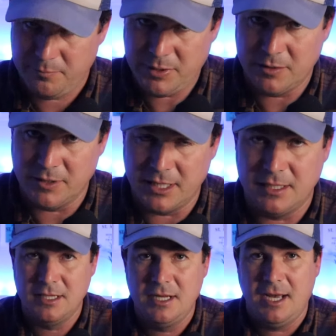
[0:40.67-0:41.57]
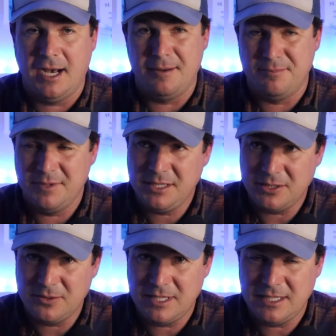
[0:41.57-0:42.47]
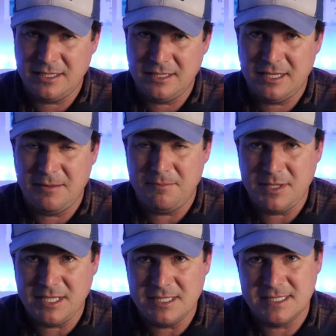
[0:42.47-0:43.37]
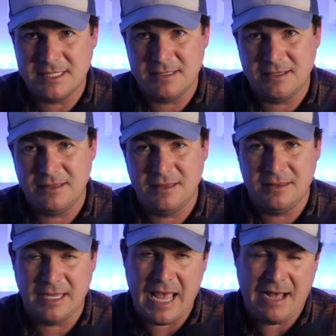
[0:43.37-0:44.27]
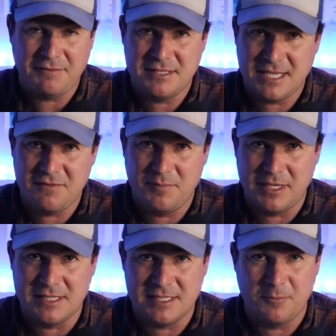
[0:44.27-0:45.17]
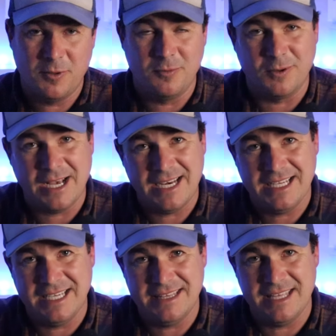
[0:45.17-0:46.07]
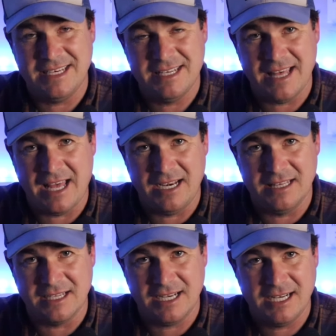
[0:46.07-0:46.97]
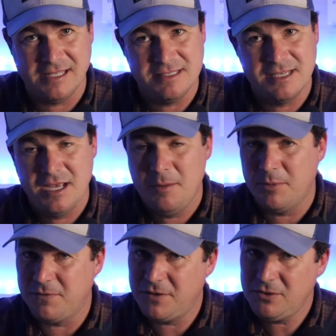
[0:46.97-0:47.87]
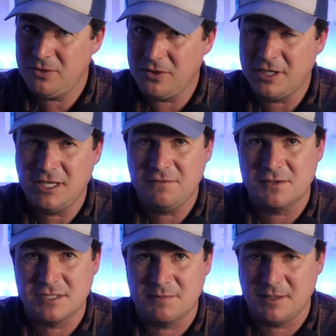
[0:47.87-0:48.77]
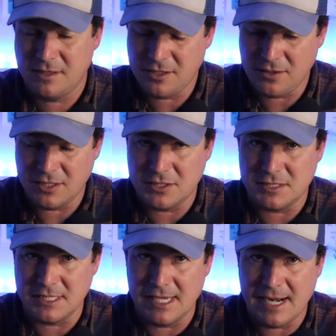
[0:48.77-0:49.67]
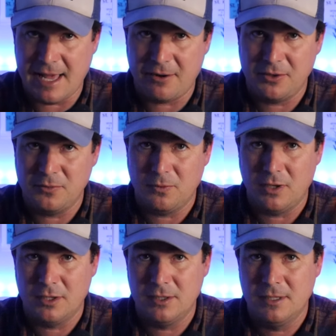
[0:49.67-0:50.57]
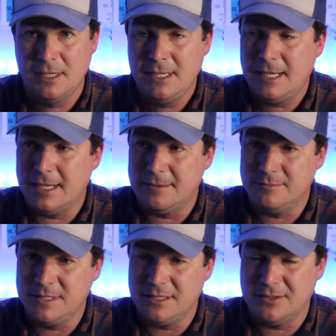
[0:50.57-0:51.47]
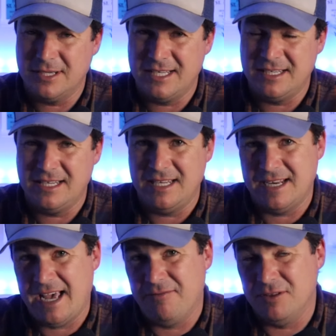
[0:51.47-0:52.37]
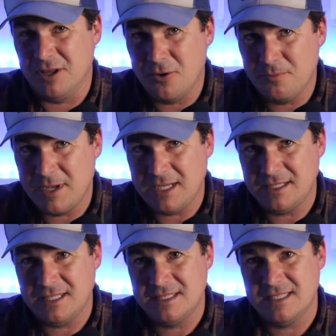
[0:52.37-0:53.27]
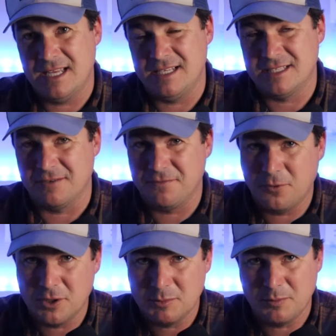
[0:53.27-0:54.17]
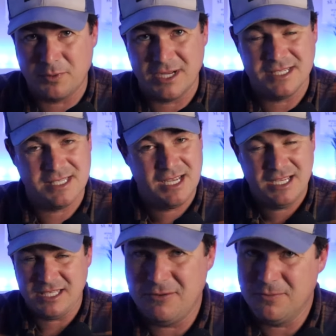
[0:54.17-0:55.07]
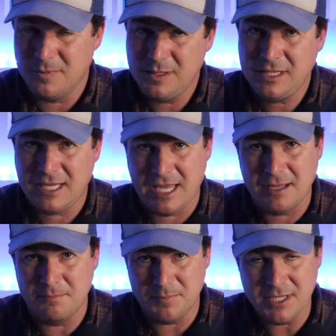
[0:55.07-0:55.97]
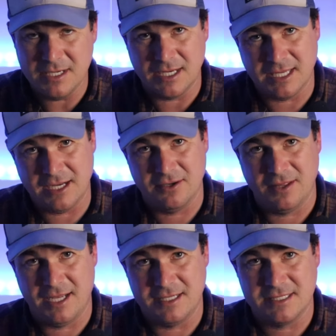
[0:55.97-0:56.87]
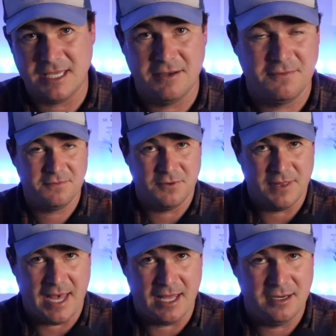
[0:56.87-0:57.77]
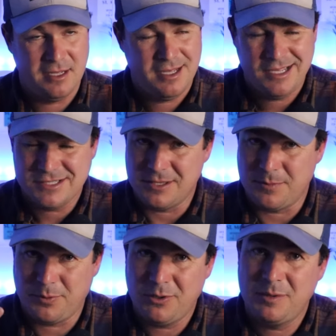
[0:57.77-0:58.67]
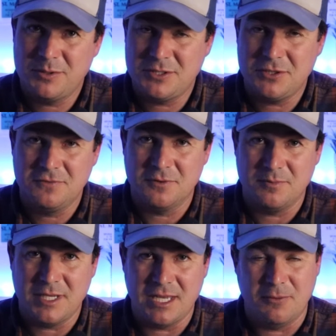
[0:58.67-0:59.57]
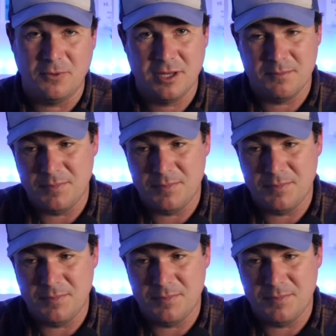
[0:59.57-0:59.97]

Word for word: period. You know, it means they have to save money somewhere, and we'll kind of get into that in the cons. But if you're looking for something that you can just get out on the water, you know, and have low maintenance and it's an affordable price, you really can't beat a Carolina Skiff for that. So the pro number 2 for me, and one of the